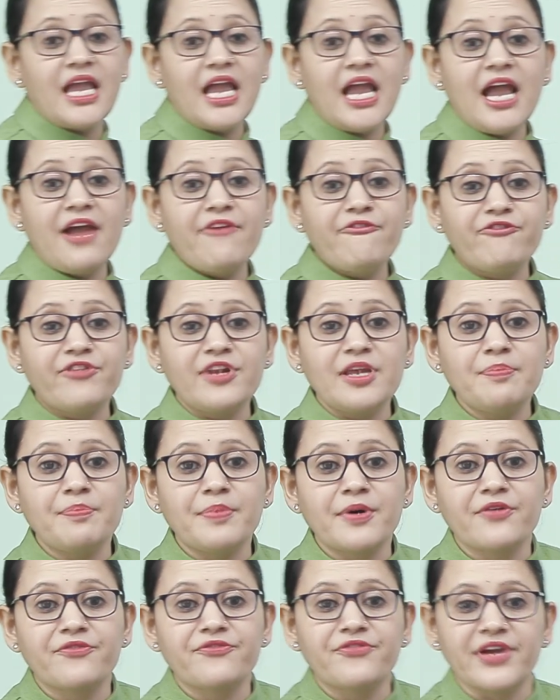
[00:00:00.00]
Every
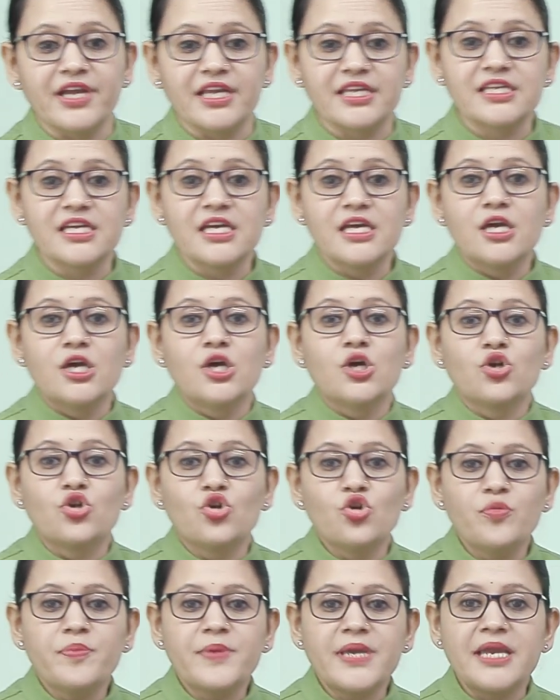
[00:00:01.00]
perfect
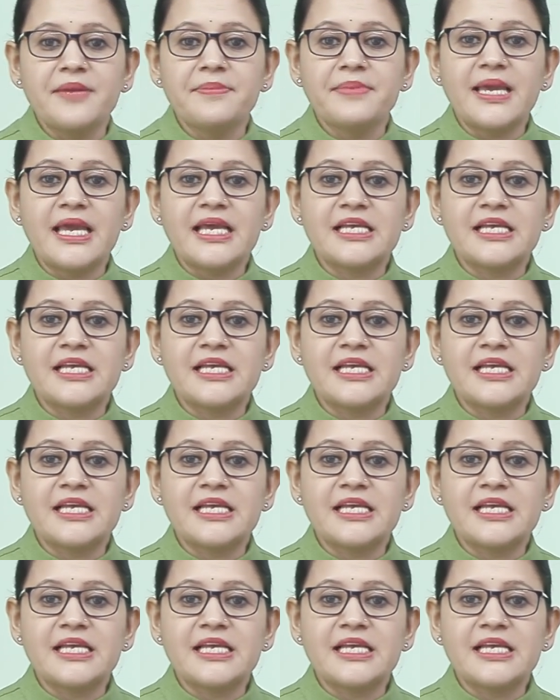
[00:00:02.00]
cube can be